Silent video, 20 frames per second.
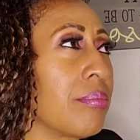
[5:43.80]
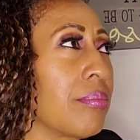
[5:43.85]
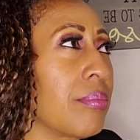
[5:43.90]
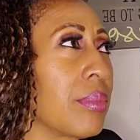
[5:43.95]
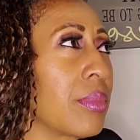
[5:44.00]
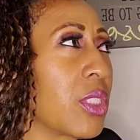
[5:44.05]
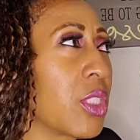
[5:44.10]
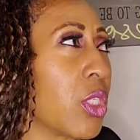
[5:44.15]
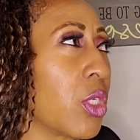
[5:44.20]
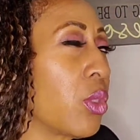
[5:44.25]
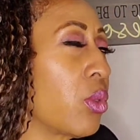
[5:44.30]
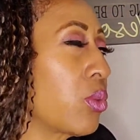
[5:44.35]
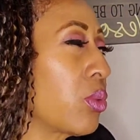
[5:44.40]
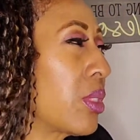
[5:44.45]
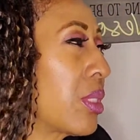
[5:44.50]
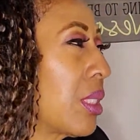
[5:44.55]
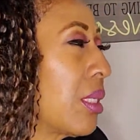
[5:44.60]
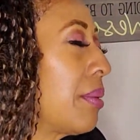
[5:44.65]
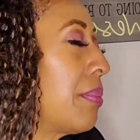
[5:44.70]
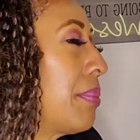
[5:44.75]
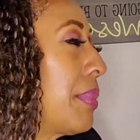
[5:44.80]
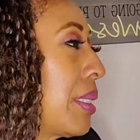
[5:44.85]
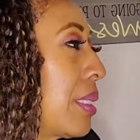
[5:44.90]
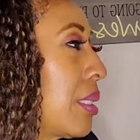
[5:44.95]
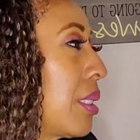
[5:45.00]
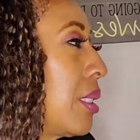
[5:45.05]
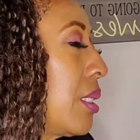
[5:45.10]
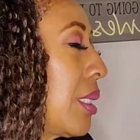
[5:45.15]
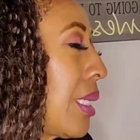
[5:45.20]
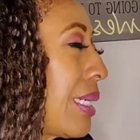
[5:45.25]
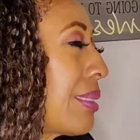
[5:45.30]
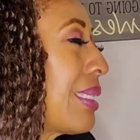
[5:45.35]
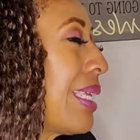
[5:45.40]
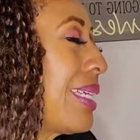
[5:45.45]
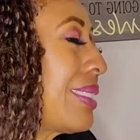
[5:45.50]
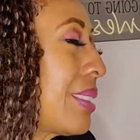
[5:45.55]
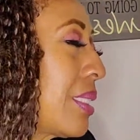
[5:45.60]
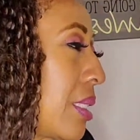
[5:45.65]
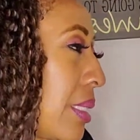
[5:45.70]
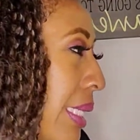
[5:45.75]
So I
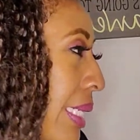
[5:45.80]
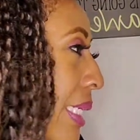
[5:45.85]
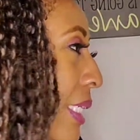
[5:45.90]
still like